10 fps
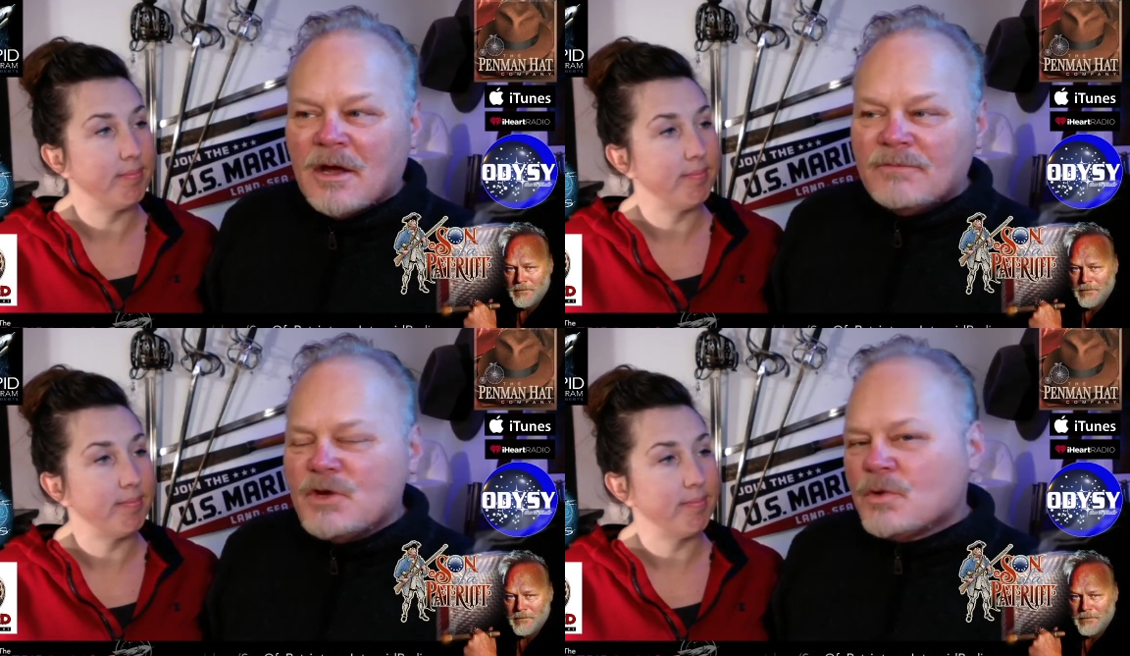
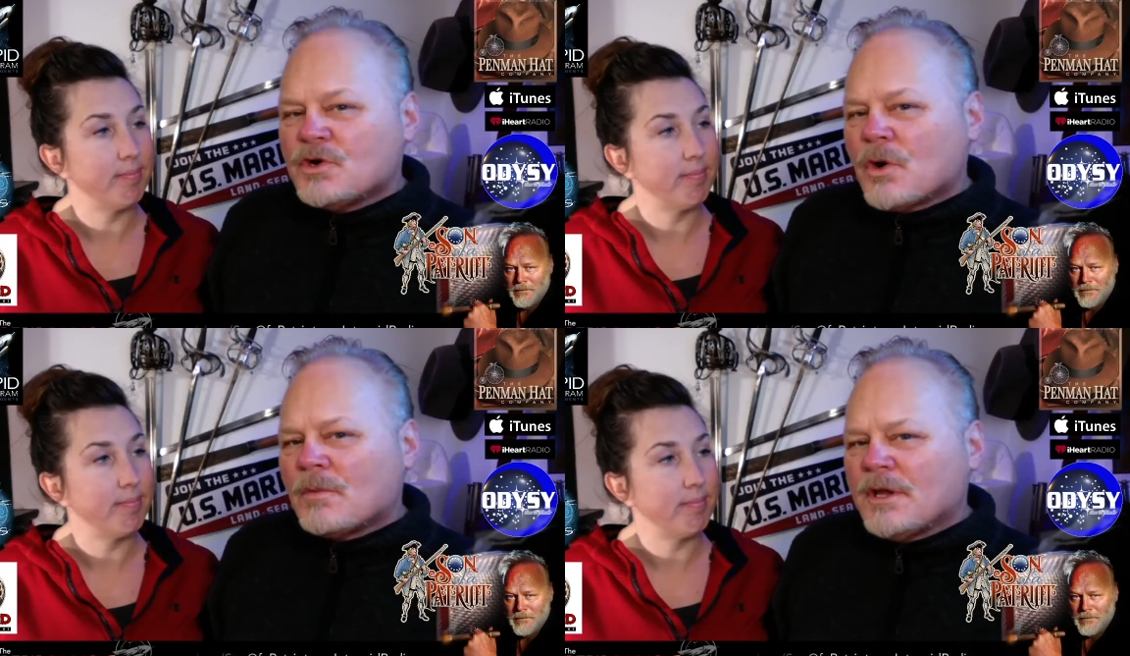Speaker 1: you would
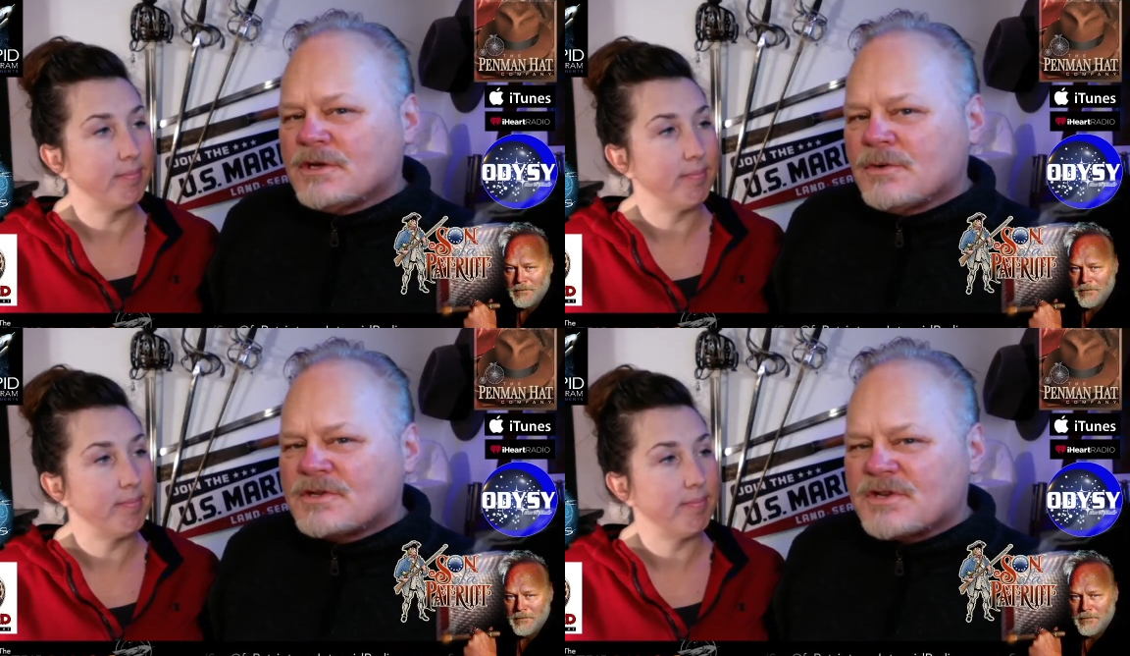normally
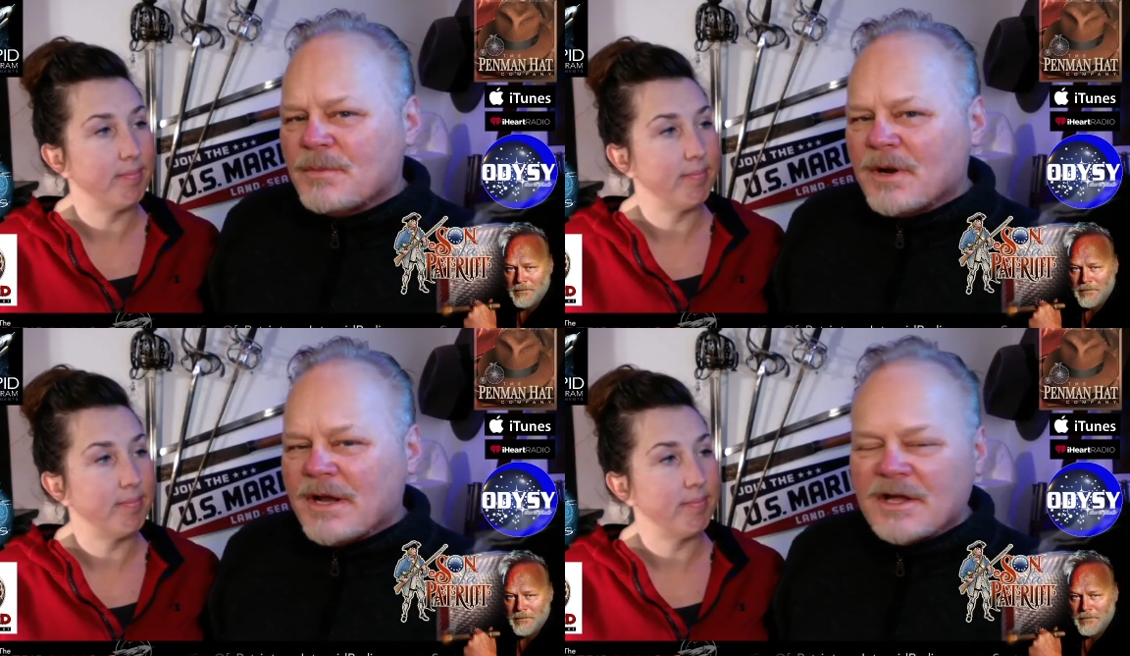do with
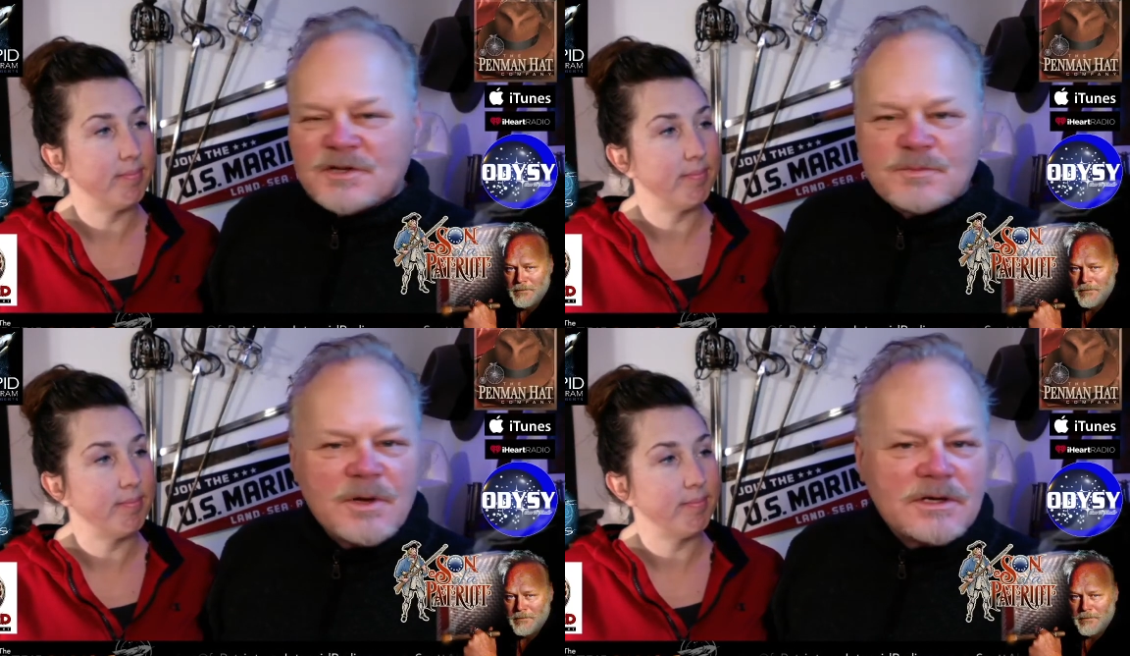somebody else,
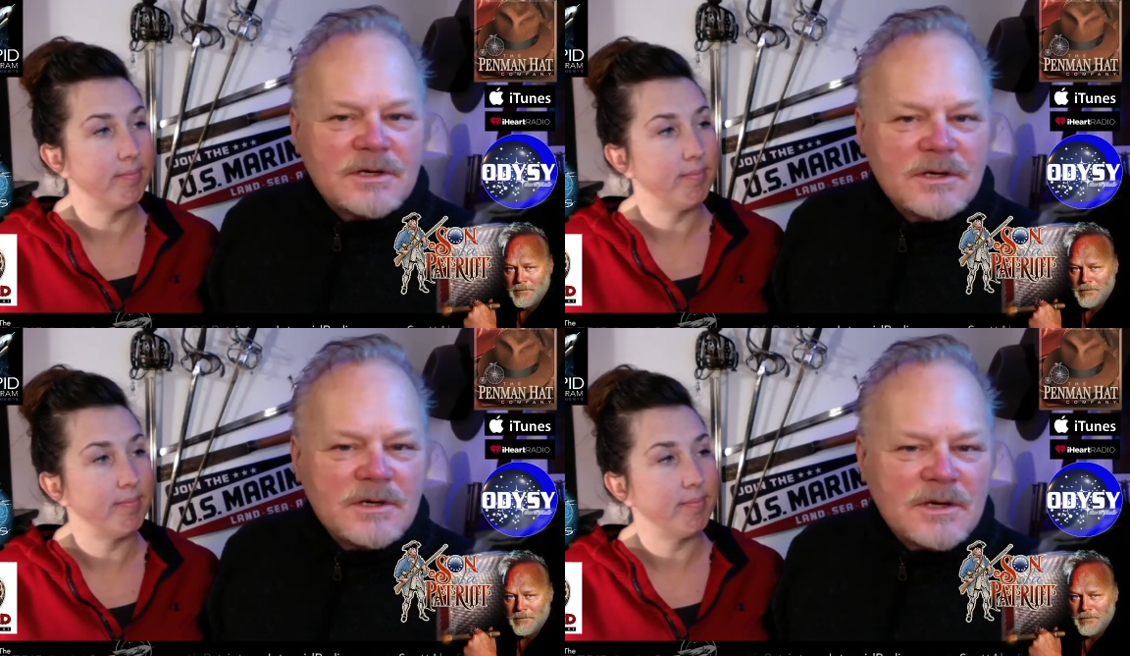but
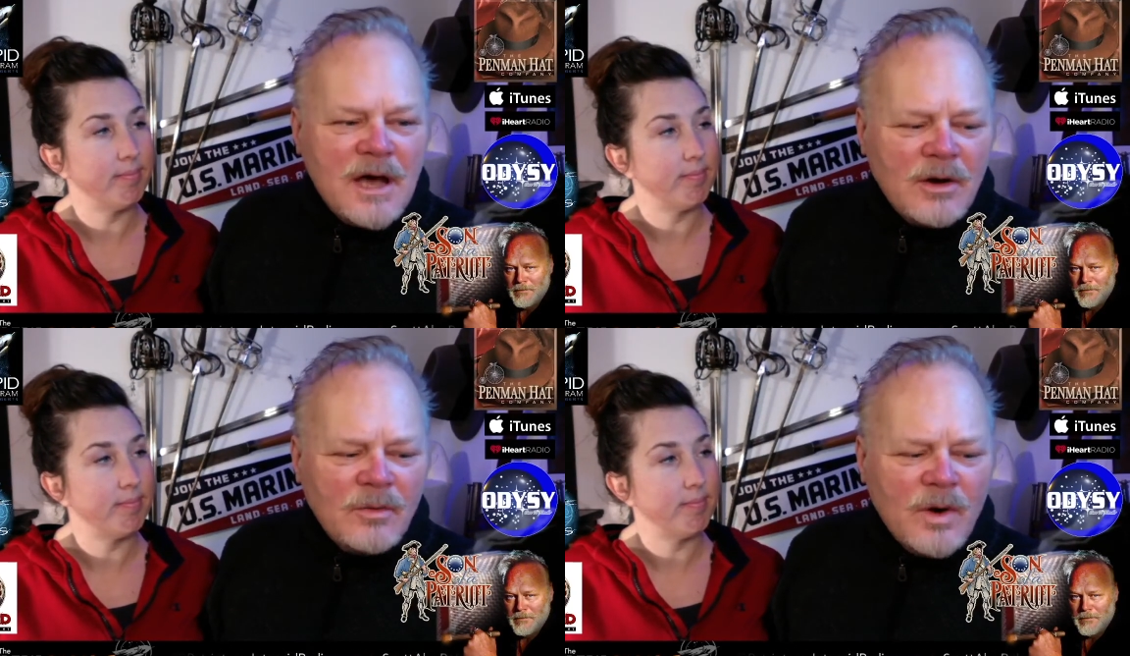
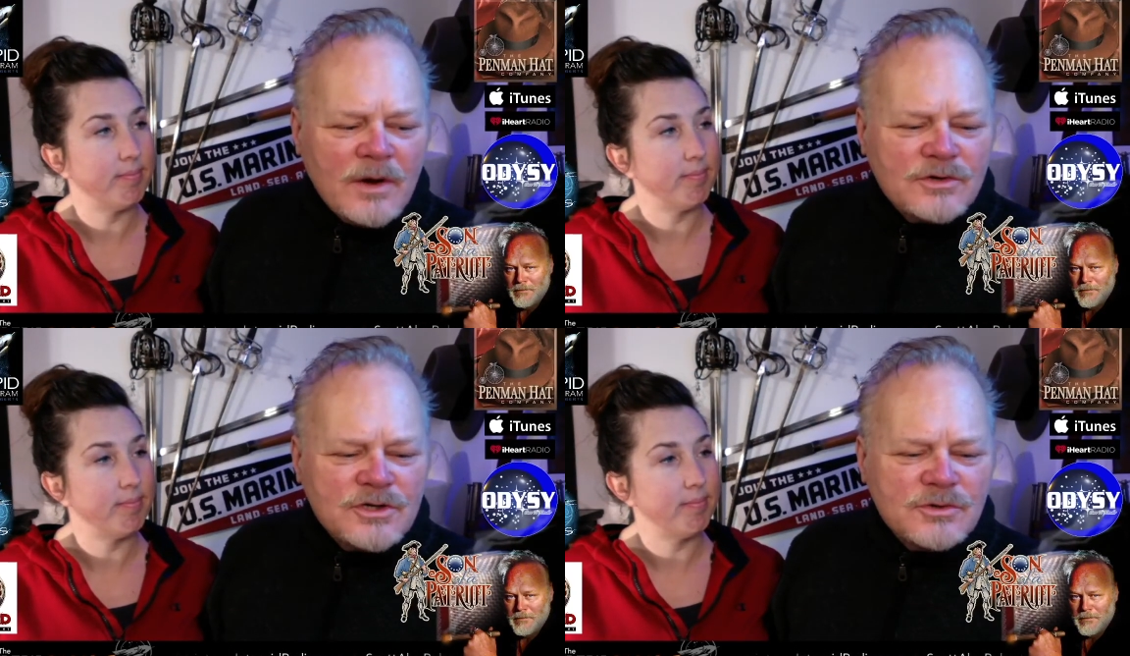now, why
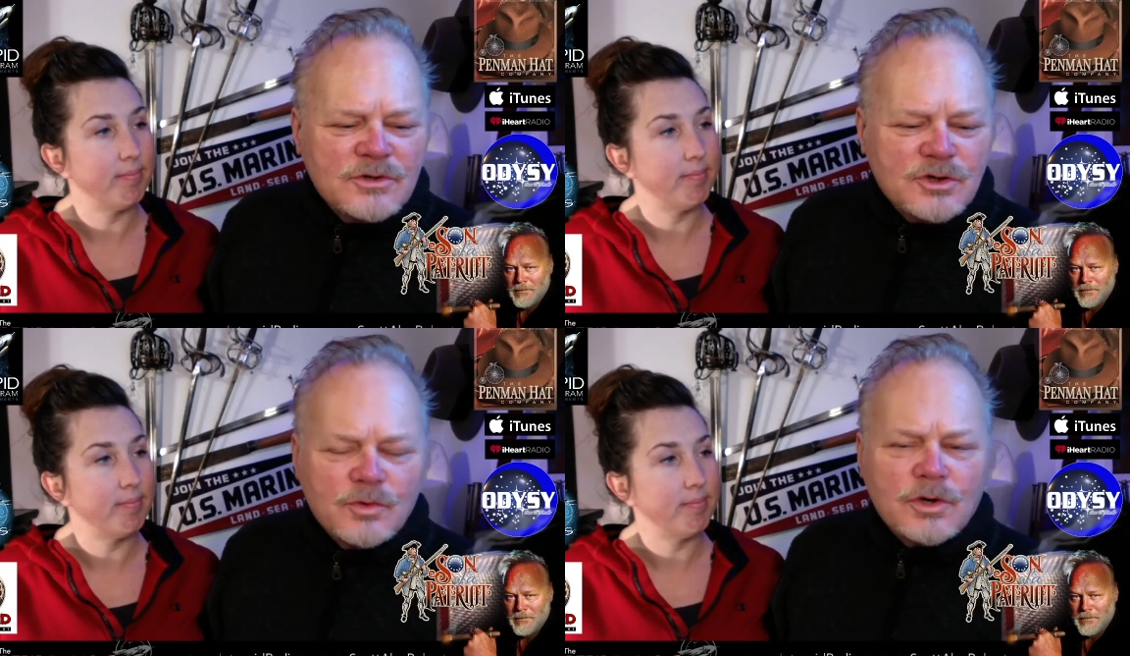don't you
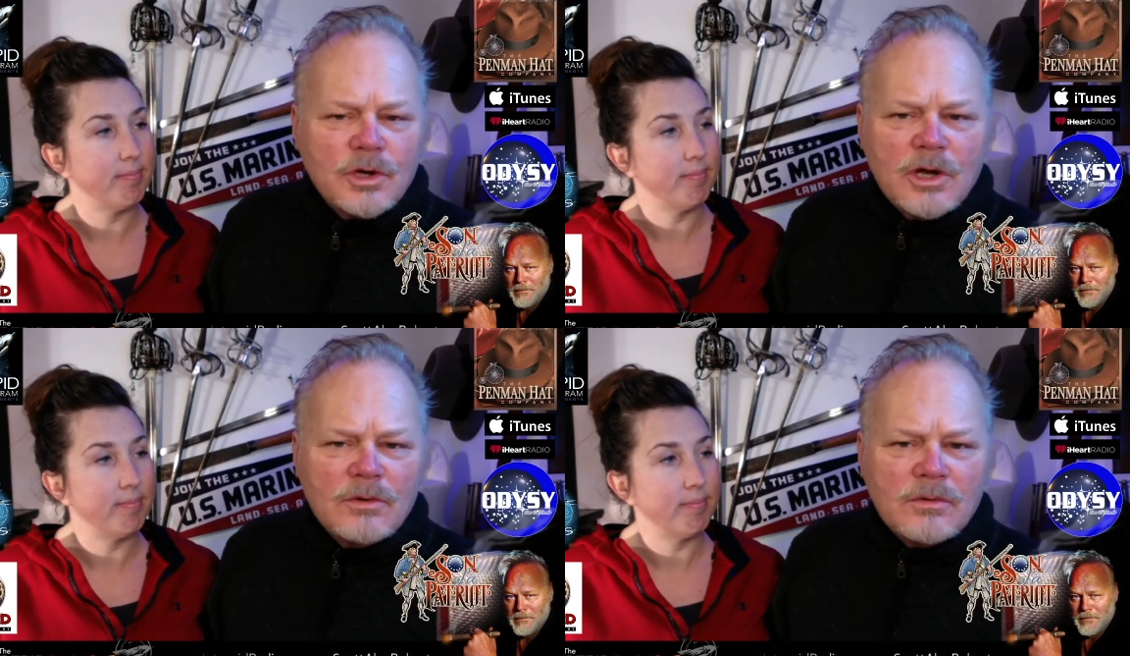do it
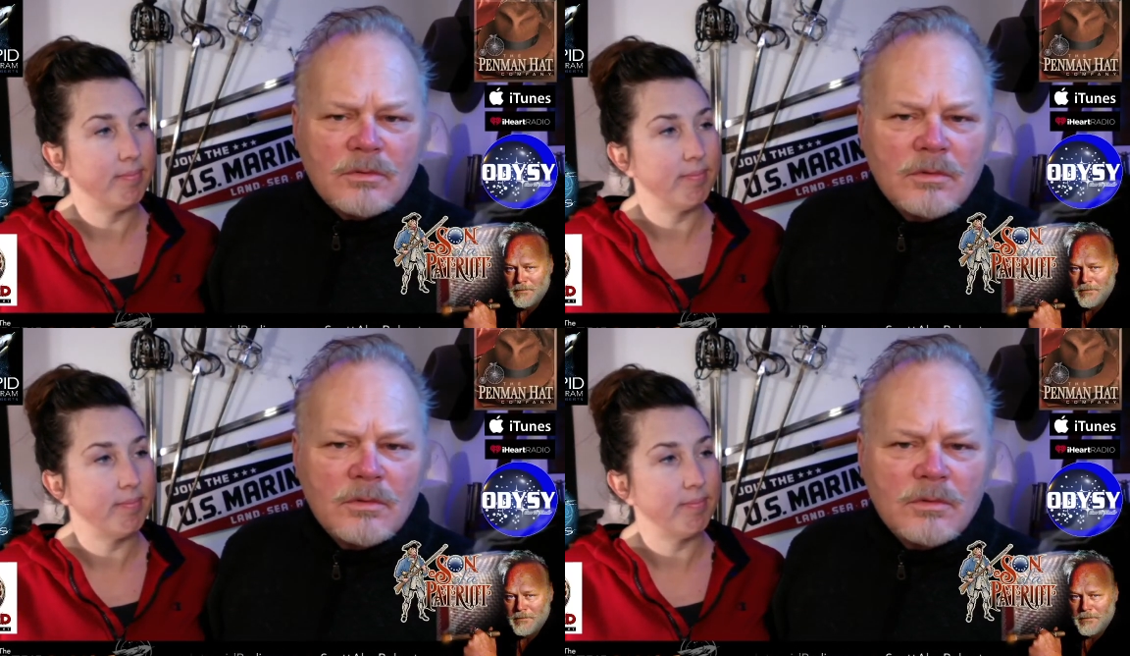alone?